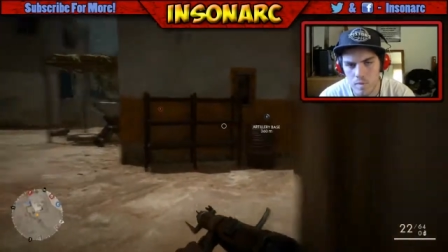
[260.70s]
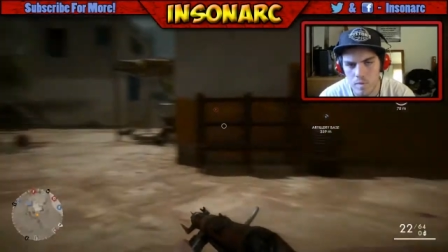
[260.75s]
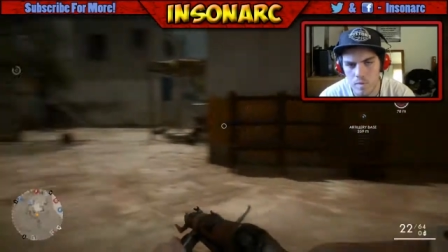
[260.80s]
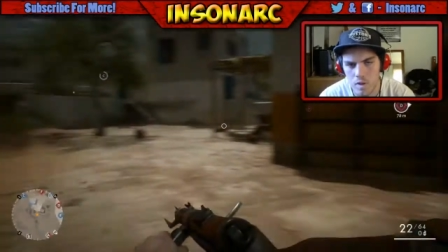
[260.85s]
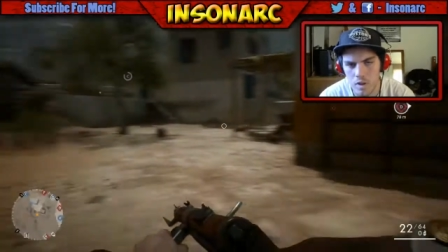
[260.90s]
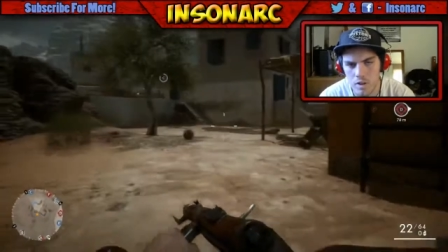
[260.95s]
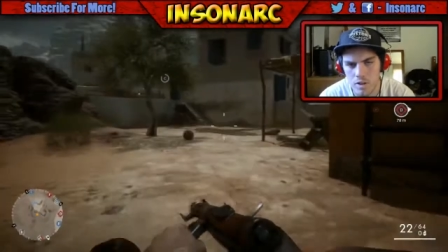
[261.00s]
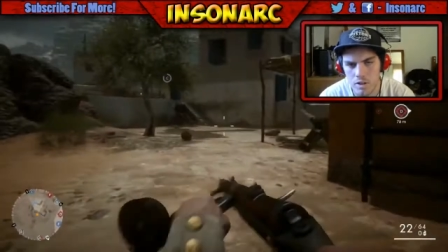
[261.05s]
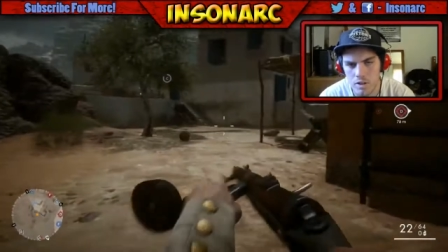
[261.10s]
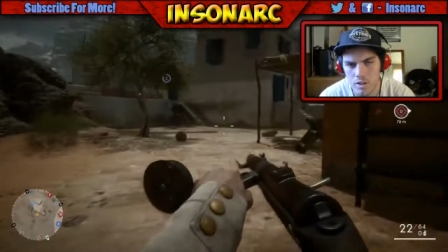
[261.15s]
We've
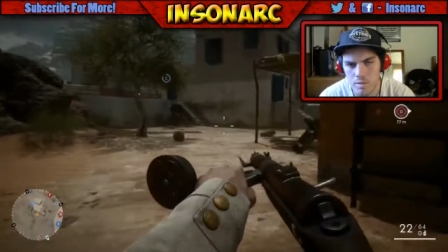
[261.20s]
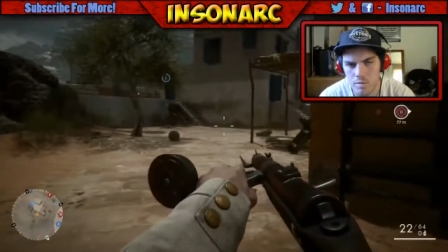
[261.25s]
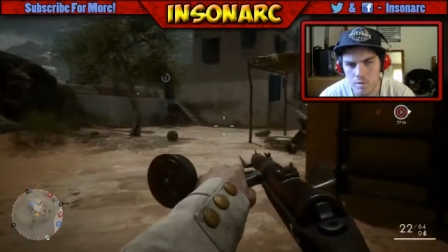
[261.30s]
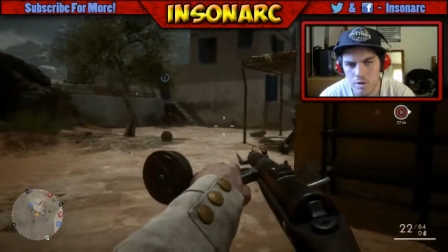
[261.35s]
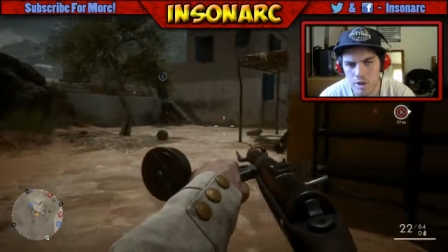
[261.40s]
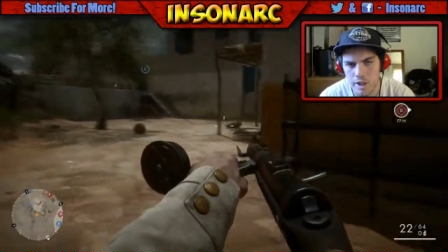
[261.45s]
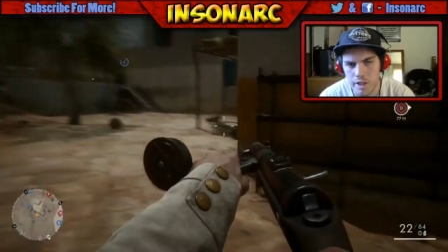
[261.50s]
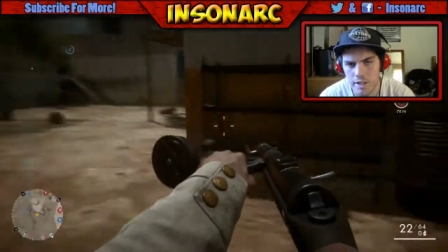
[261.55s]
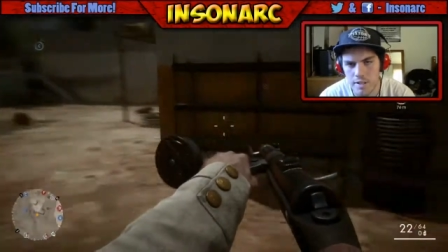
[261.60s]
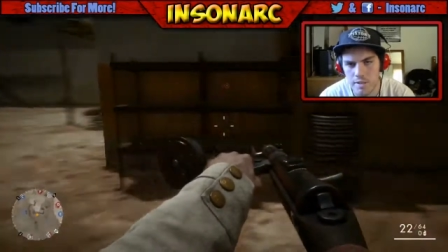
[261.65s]
lost the
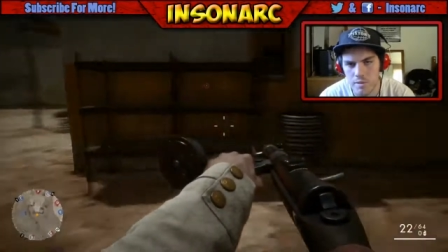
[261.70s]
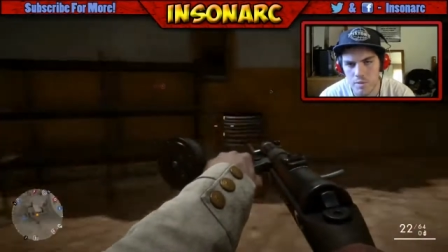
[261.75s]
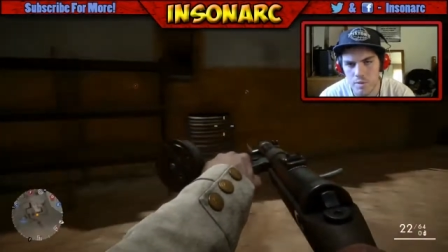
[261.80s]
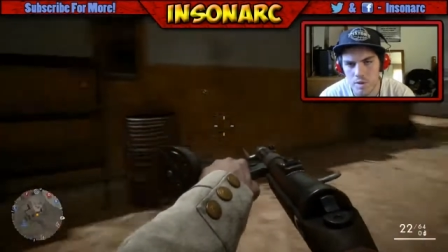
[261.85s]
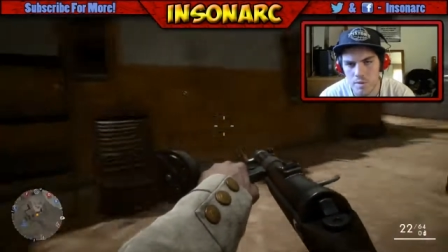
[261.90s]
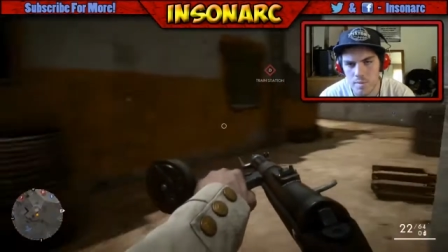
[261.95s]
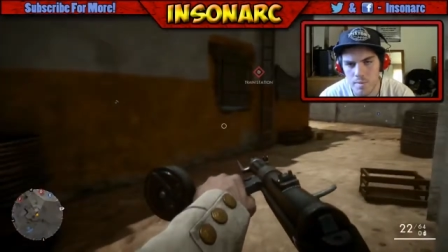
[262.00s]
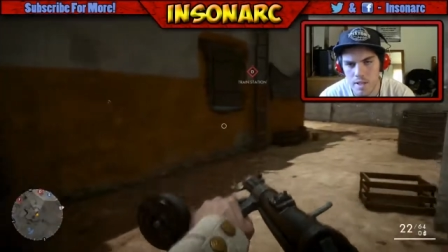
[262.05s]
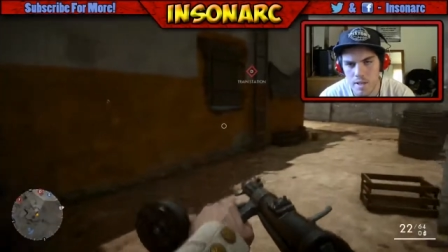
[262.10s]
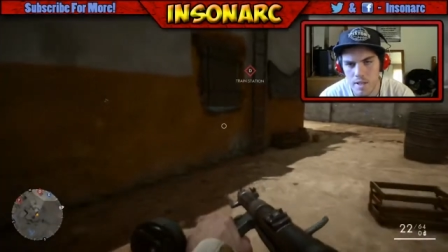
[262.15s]
objective. What
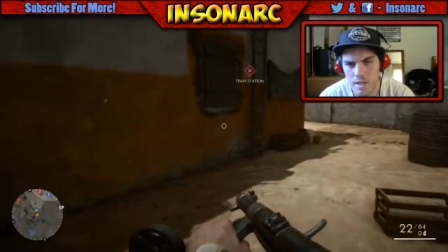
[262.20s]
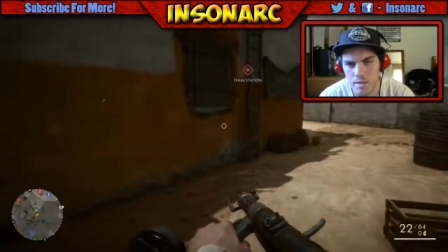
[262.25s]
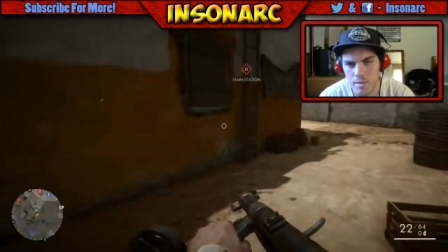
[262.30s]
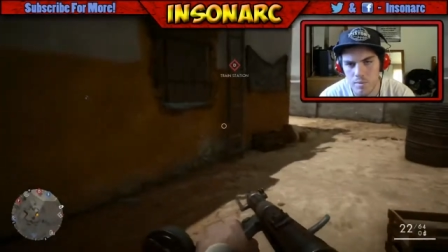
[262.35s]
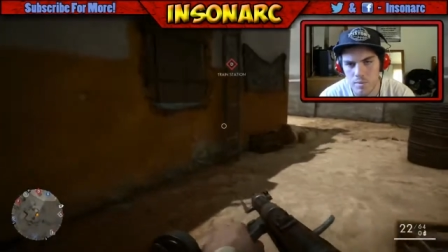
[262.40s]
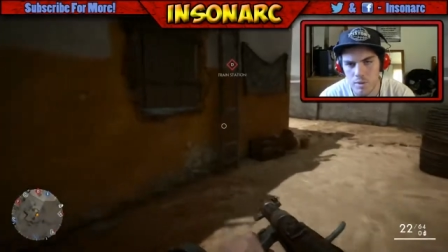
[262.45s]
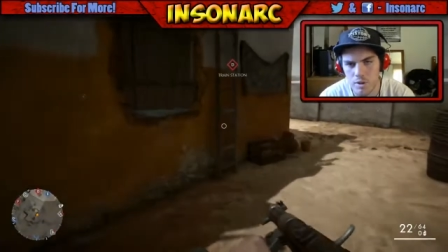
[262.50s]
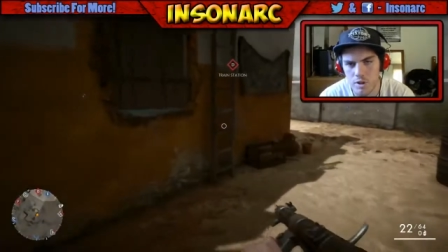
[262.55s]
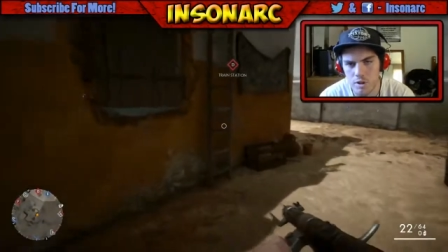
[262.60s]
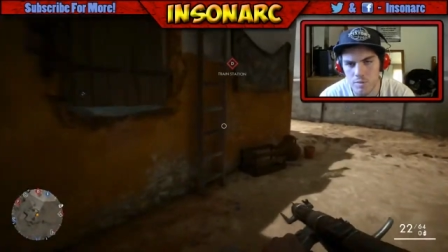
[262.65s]
do you mean?
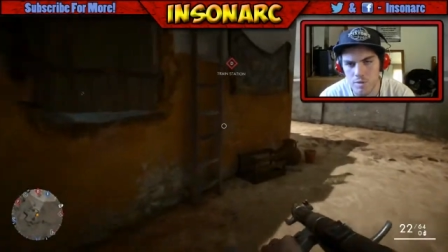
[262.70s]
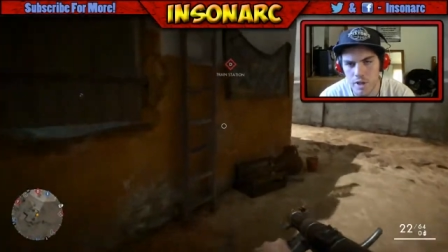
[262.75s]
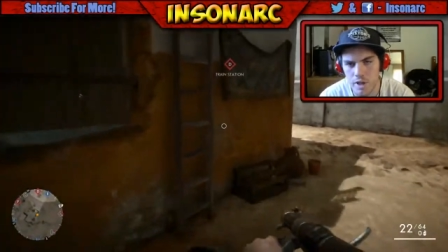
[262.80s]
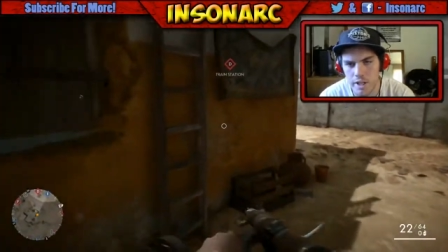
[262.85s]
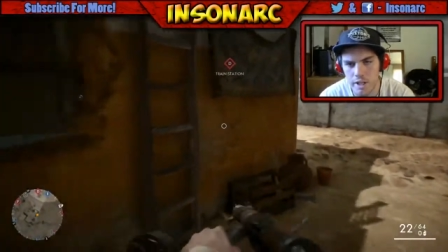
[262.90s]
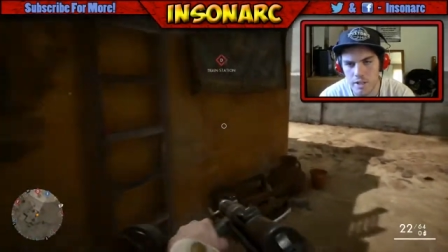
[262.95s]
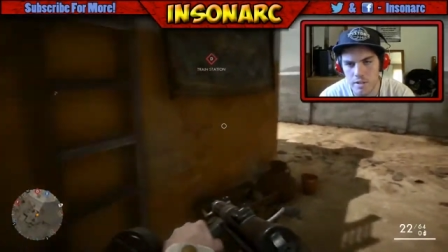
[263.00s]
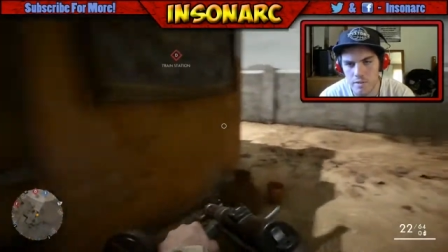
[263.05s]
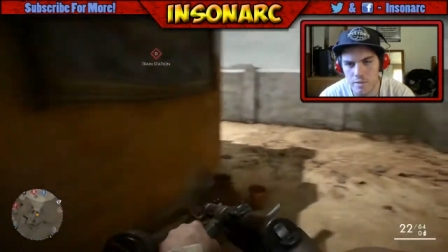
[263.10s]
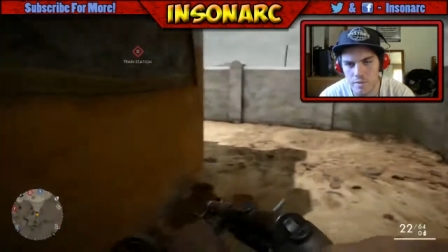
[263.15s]
Which
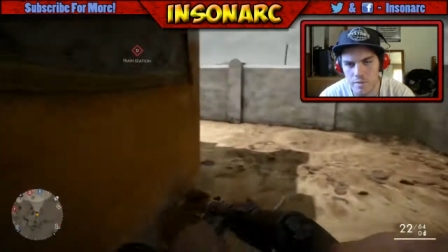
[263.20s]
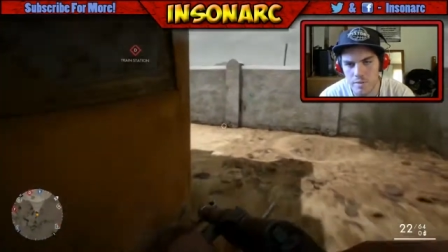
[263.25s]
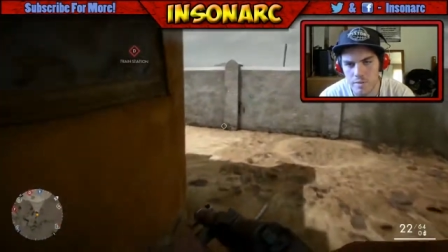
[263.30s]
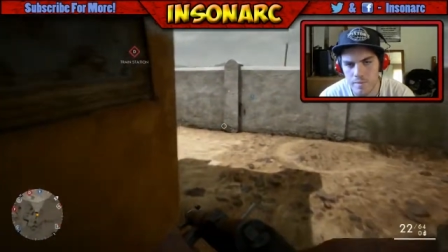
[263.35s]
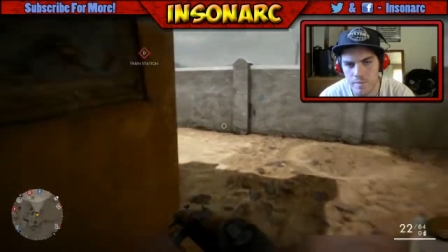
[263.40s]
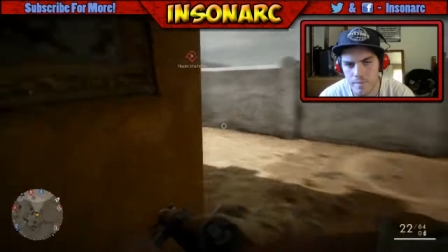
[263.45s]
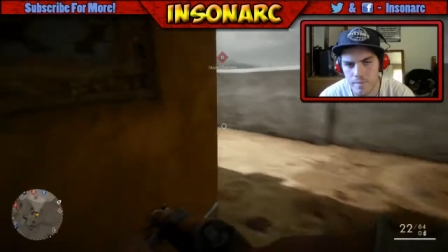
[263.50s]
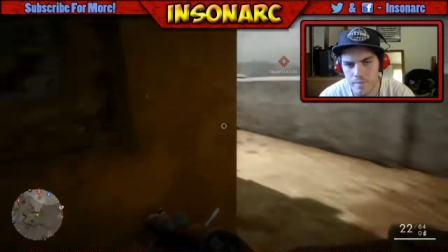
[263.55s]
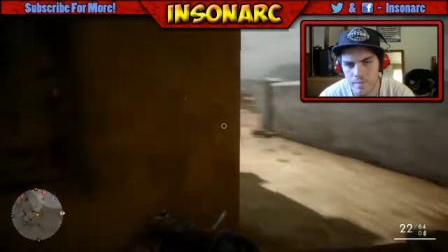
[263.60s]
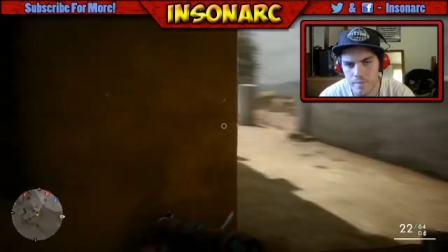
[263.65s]
objective?